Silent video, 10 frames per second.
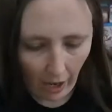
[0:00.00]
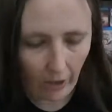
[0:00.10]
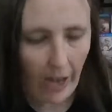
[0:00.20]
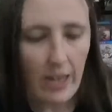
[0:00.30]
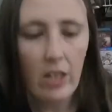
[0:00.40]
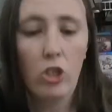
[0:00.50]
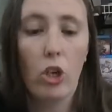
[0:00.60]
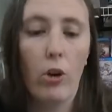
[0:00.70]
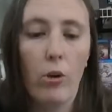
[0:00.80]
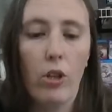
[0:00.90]
Okay,
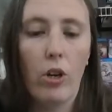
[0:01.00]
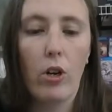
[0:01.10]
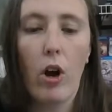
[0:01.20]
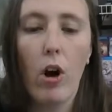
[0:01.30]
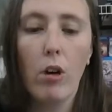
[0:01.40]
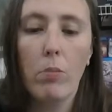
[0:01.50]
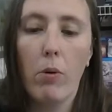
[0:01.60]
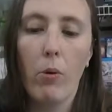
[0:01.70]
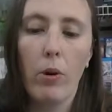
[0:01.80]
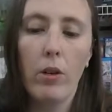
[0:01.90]
so they're
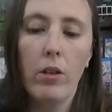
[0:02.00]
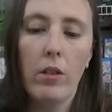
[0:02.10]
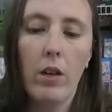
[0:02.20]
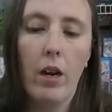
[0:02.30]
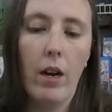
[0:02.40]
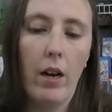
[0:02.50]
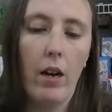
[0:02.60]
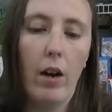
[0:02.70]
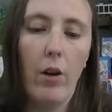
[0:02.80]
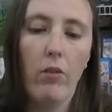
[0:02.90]
cardboard.
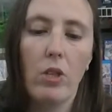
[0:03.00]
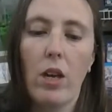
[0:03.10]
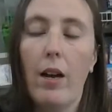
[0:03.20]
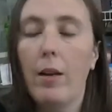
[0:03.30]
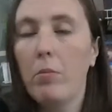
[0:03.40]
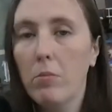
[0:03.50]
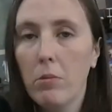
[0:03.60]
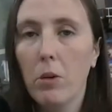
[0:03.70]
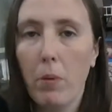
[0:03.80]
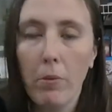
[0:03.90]
Uh, over time,
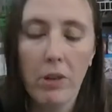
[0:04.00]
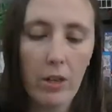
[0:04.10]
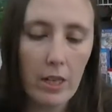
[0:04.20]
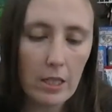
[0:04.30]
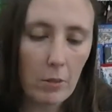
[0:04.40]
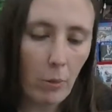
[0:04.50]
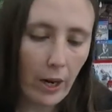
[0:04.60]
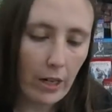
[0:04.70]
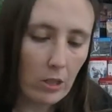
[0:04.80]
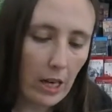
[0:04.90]
they're probably going to get some
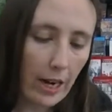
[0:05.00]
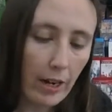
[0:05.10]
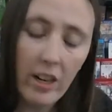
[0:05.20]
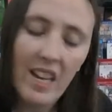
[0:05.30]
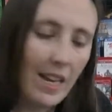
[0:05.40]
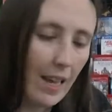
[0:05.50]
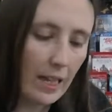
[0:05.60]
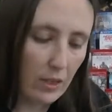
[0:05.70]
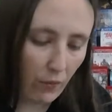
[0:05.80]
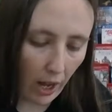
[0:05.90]
wear and tear.
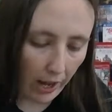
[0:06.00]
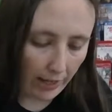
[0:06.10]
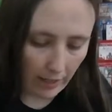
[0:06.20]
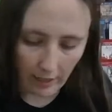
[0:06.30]
It's fine.